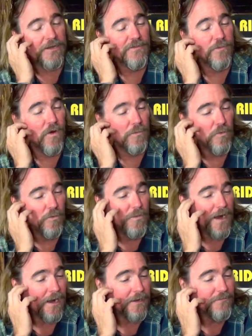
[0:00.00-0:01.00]
give you my
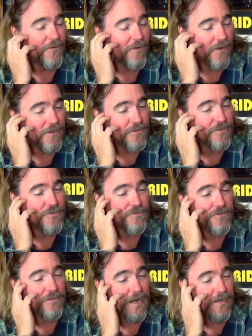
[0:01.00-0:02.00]
ballpark. If I
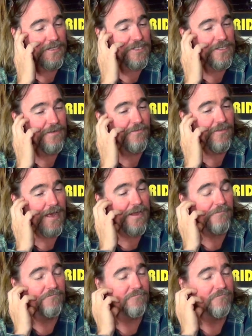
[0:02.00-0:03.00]
had a sniff of that,